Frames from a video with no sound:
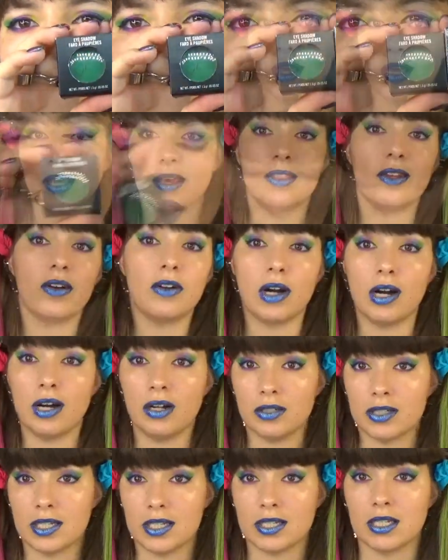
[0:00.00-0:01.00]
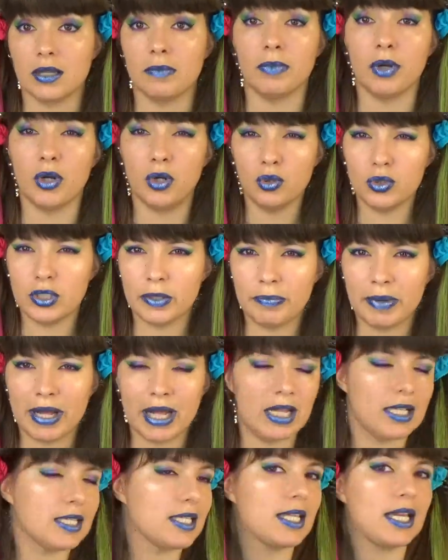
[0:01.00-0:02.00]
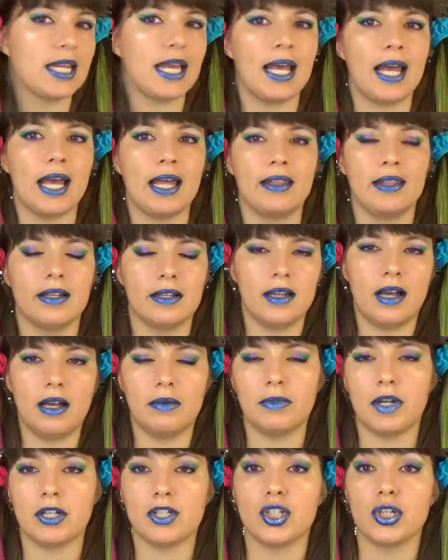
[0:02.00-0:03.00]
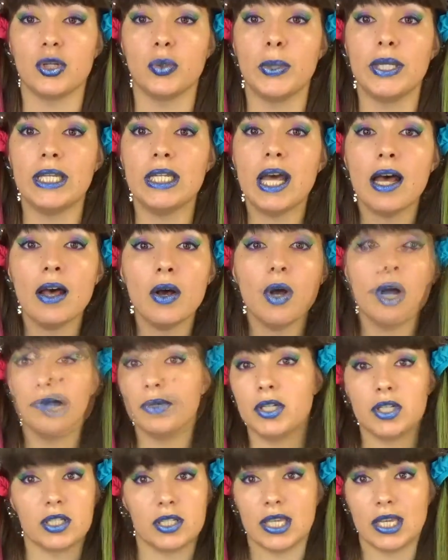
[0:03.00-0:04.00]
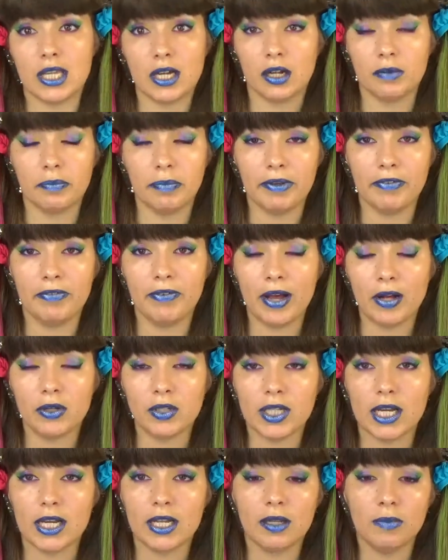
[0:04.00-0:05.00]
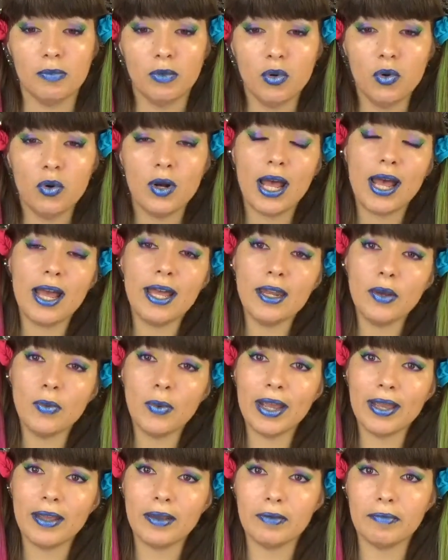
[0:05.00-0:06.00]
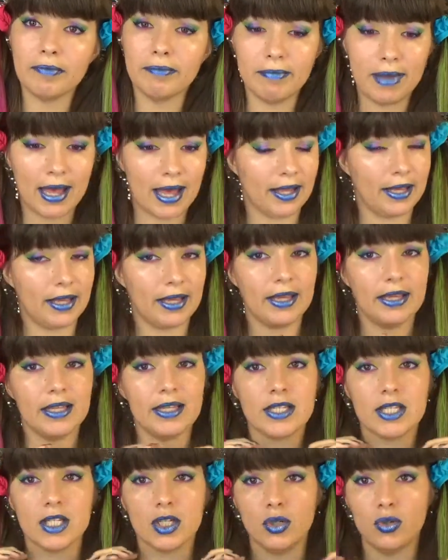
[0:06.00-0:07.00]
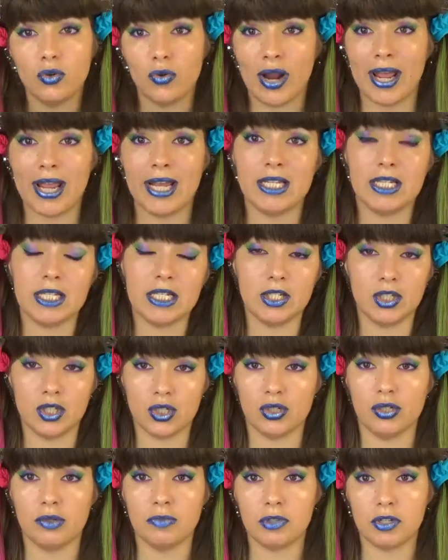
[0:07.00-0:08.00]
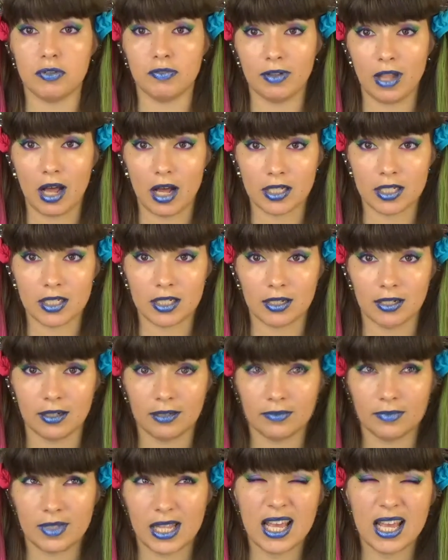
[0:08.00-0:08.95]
There are also some older palettes that I had that I'm not showing now because they can't be found anymore. Anyway, MAC is great in terms of lasting.